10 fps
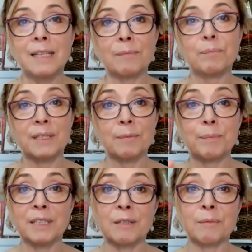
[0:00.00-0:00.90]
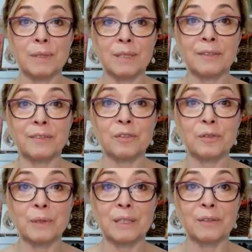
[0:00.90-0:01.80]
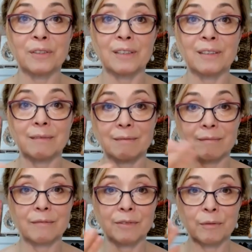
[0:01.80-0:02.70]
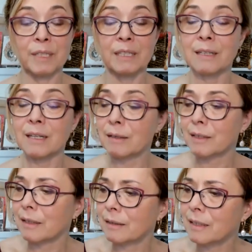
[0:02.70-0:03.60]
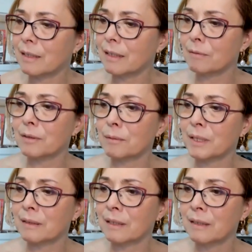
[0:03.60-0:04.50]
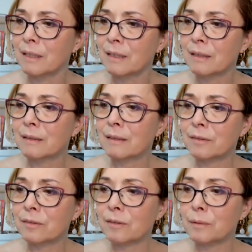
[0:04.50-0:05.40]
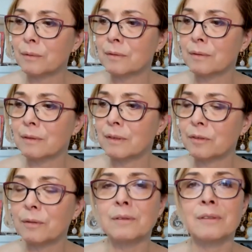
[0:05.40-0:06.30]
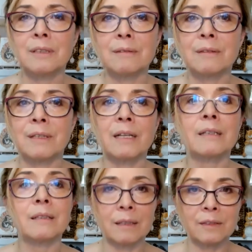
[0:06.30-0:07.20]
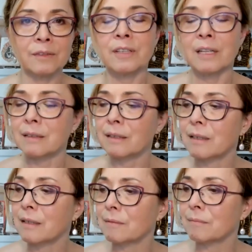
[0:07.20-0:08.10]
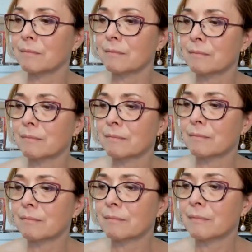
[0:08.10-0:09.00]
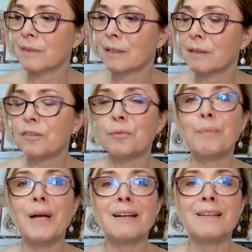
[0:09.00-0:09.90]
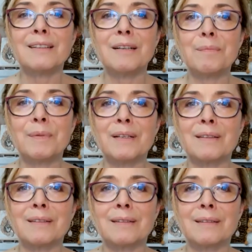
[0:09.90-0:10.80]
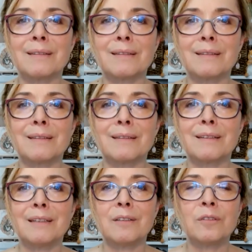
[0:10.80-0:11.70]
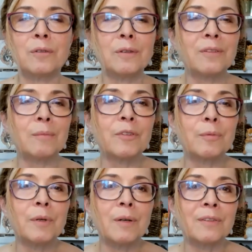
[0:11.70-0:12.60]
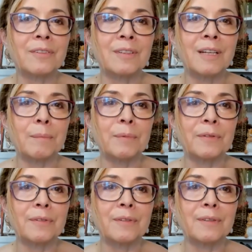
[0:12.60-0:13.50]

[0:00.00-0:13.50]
that been a pickup play situation for me, I, I think I would have been like, let's go to let's go to dinner and like you said, um, let's back it up and enjoy some small steps